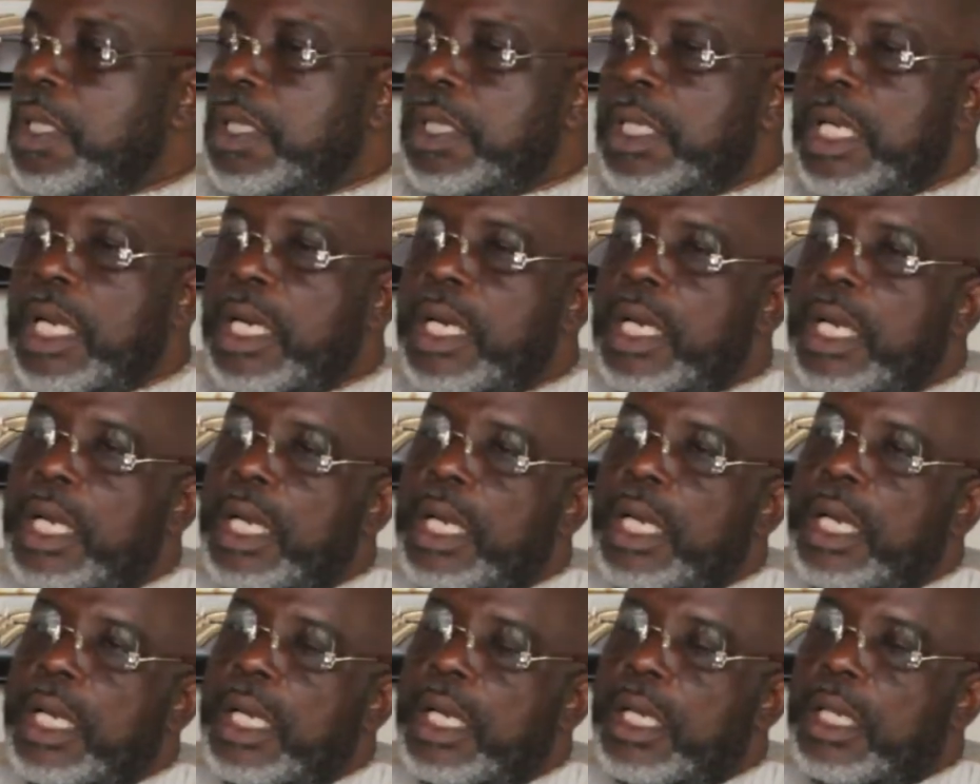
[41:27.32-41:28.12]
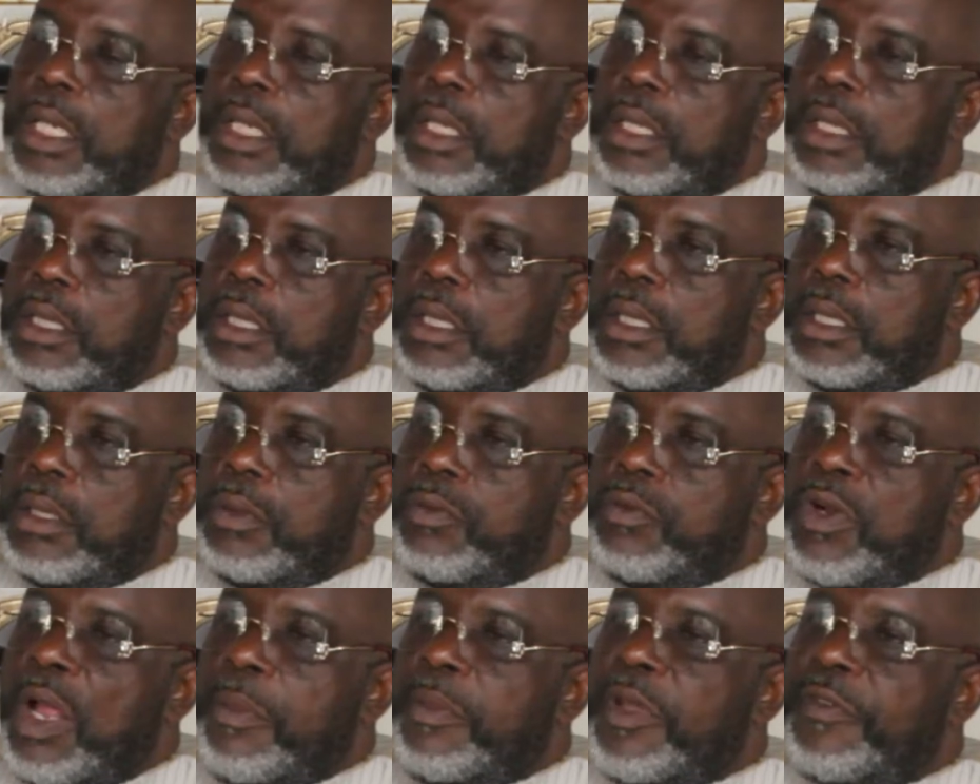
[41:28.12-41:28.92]
There are
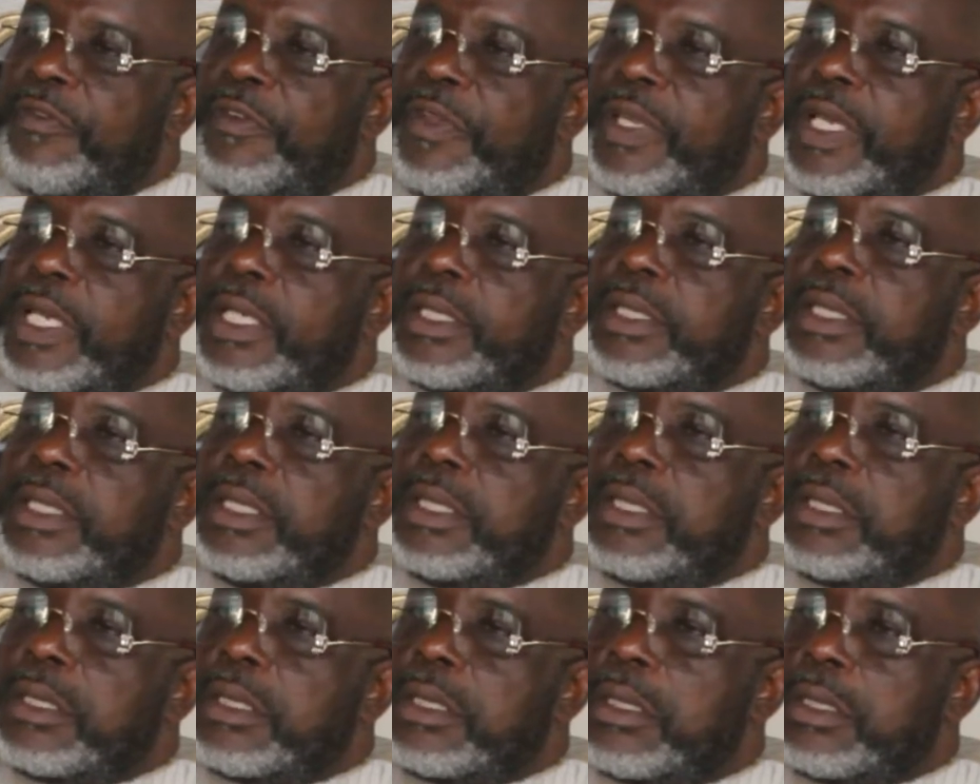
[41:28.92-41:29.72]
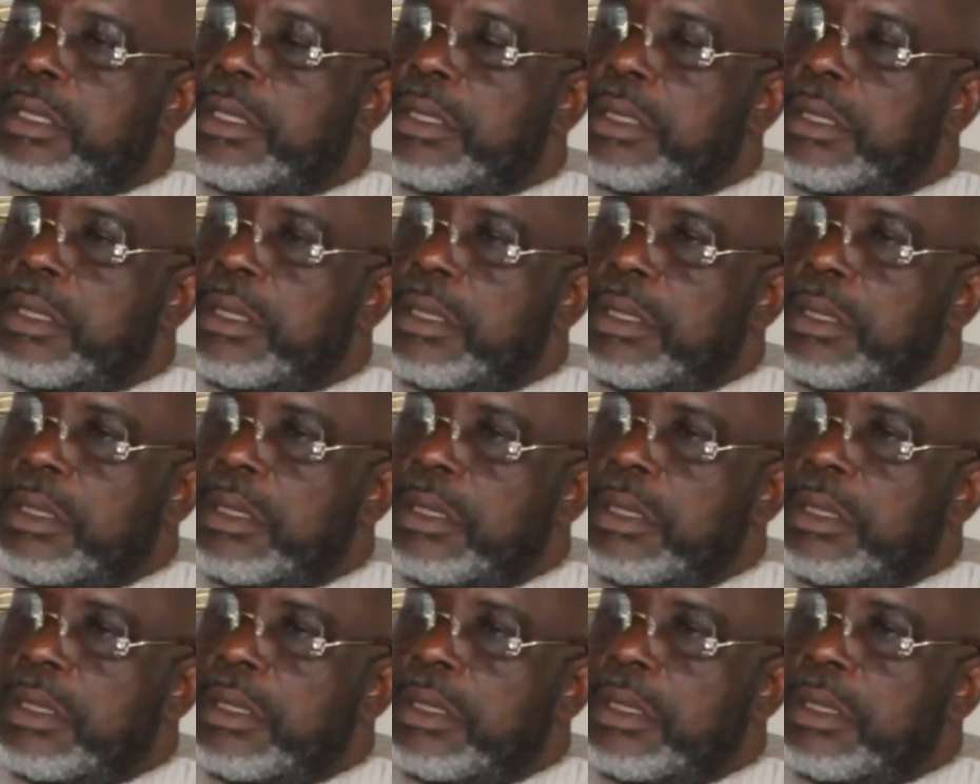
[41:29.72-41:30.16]
ramifications